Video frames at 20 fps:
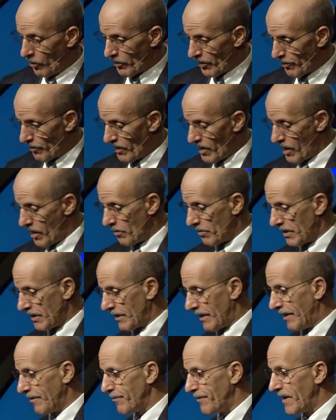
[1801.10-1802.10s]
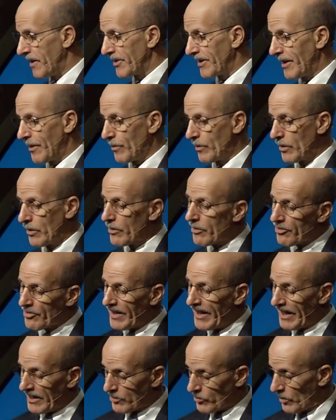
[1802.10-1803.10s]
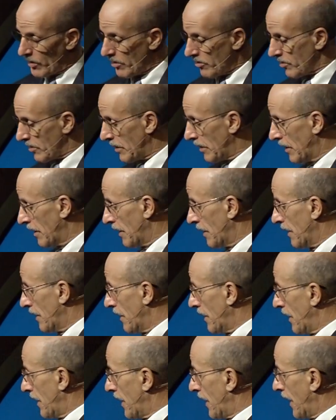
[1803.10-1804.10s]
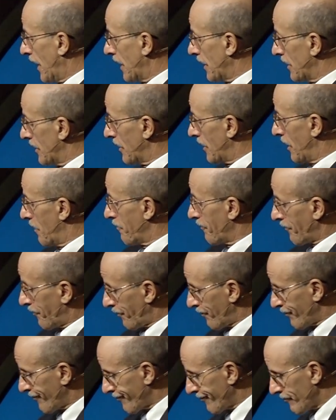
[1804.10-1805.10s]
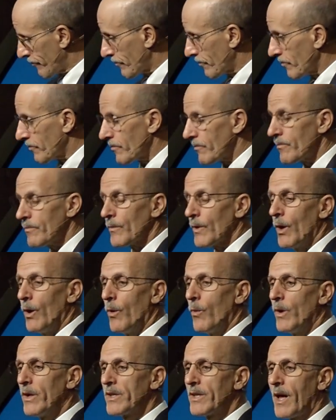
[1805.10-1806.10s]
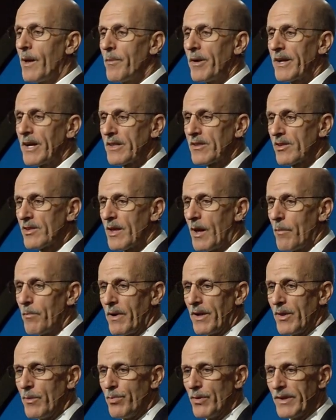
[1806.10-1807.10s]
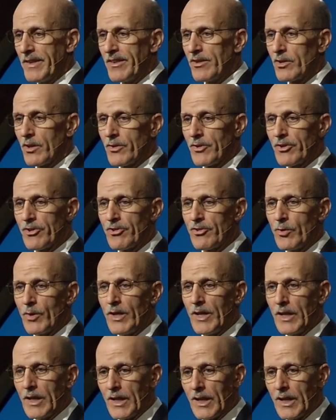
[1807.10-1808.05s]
with Mom, and I found out where her stash was, and one time I got stopped by the police on the street.